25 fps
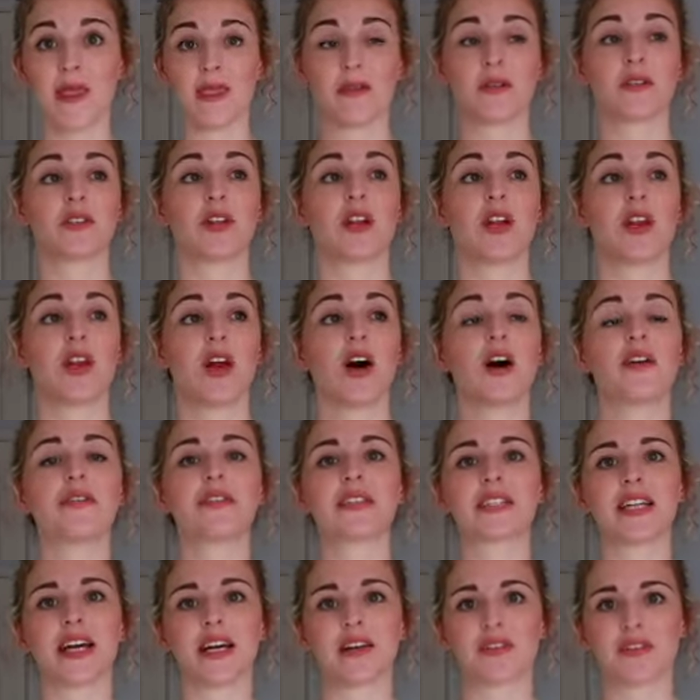There's a lot of
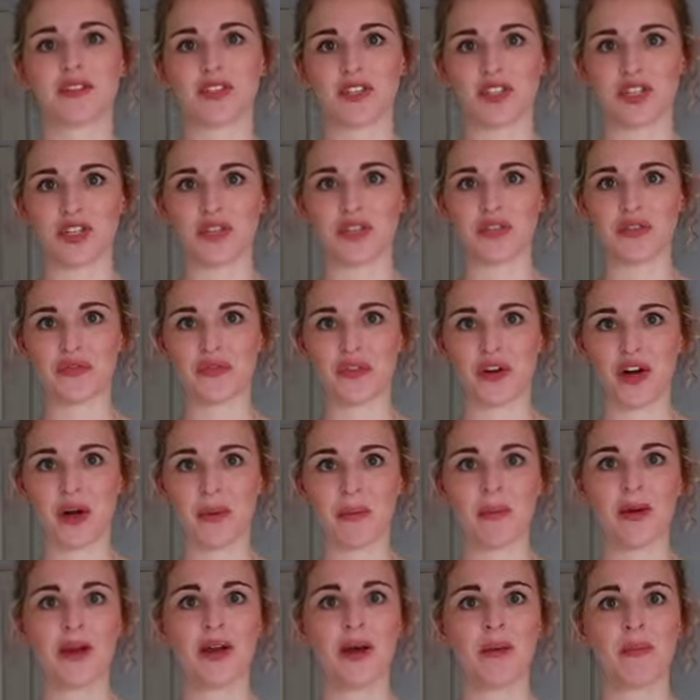styles to choose
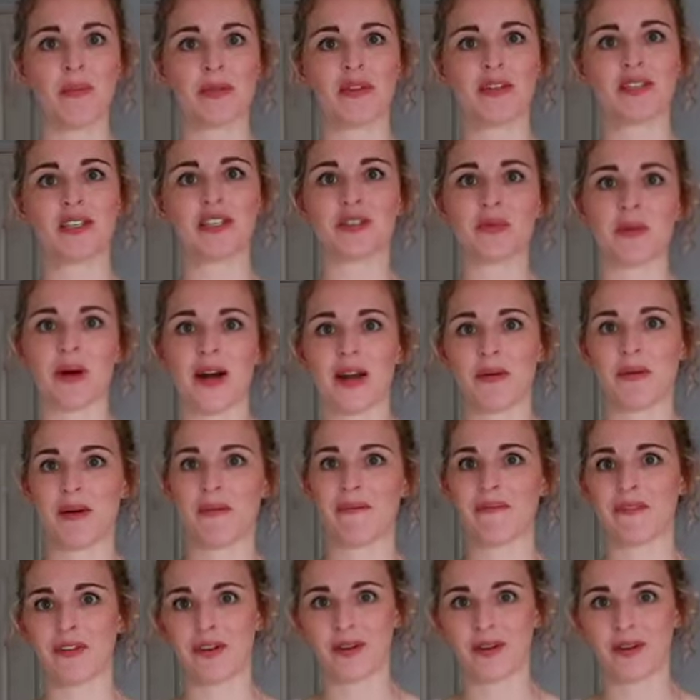from, but this is what I went